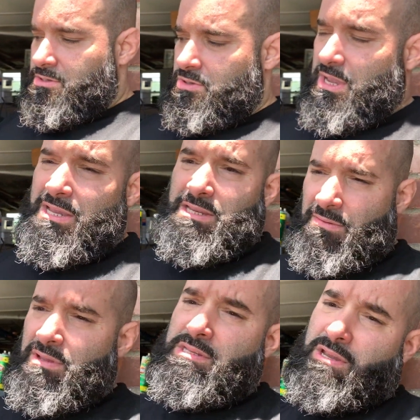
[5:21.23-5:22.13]
So yeah,
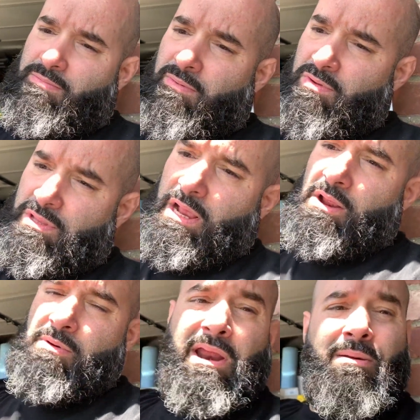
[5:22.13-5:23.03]
safety tip, if you're
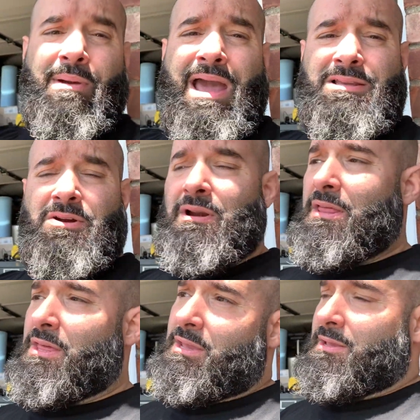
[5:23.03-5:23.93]
dealing with airbags or
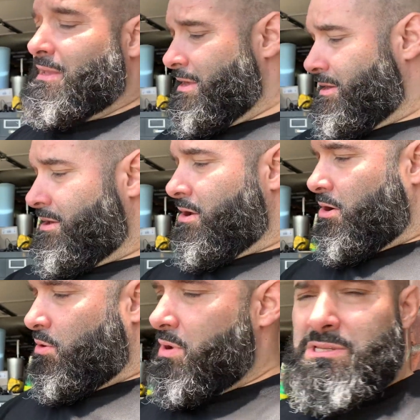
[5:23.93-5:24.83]
anything,
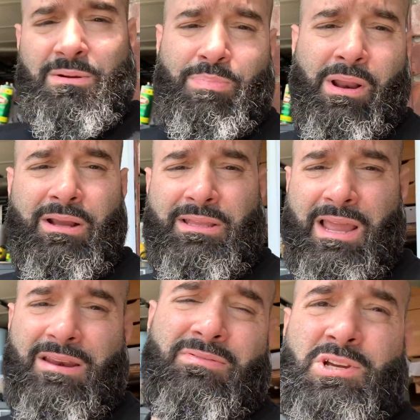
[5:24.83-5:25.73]
always unplug
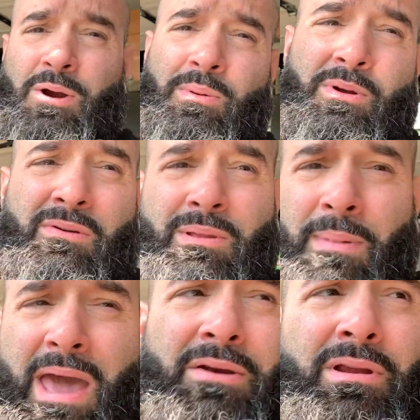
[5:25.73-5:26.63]
negative terminal in the
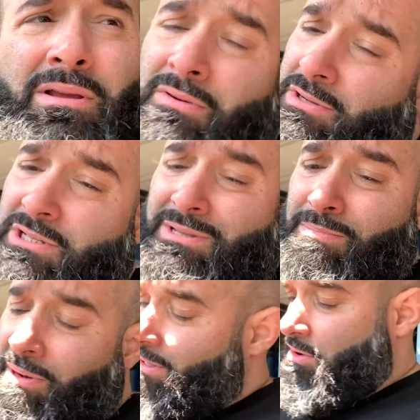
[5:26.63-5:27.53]
battery or just
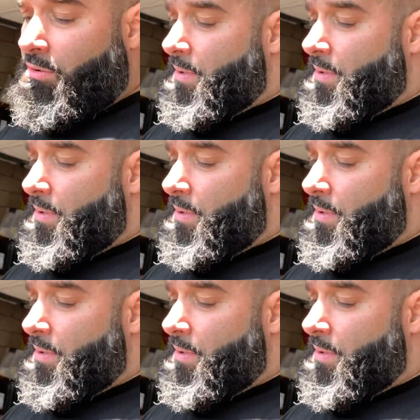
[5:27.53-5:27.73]
unplug the whole